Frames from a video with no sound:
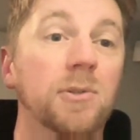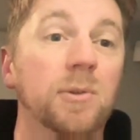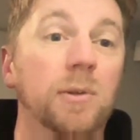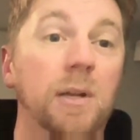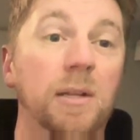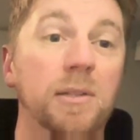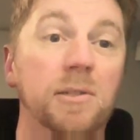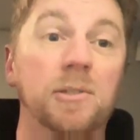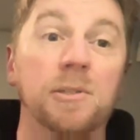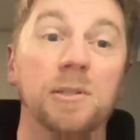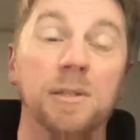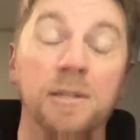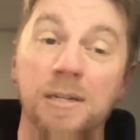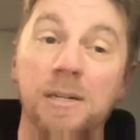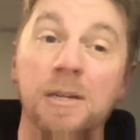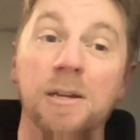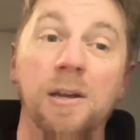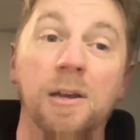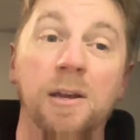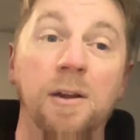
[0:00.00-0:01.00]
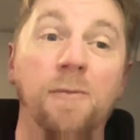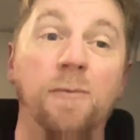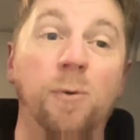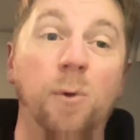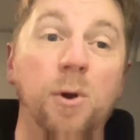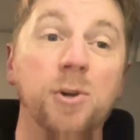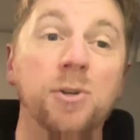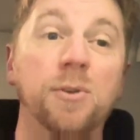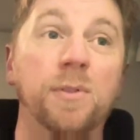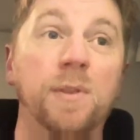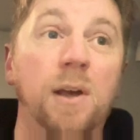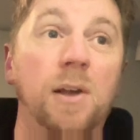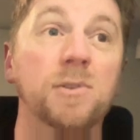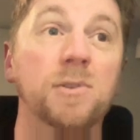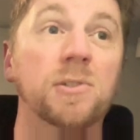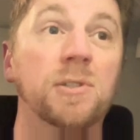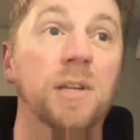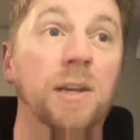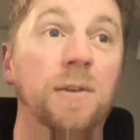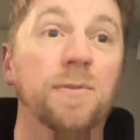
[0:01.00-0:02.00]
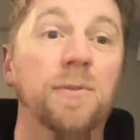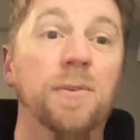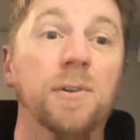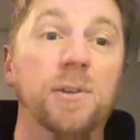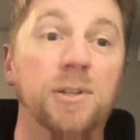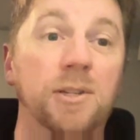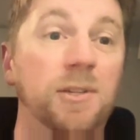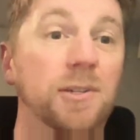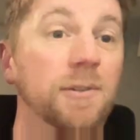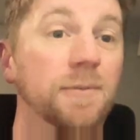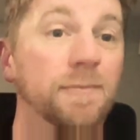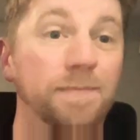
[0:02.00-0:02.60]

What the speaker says: So that's 400,000 different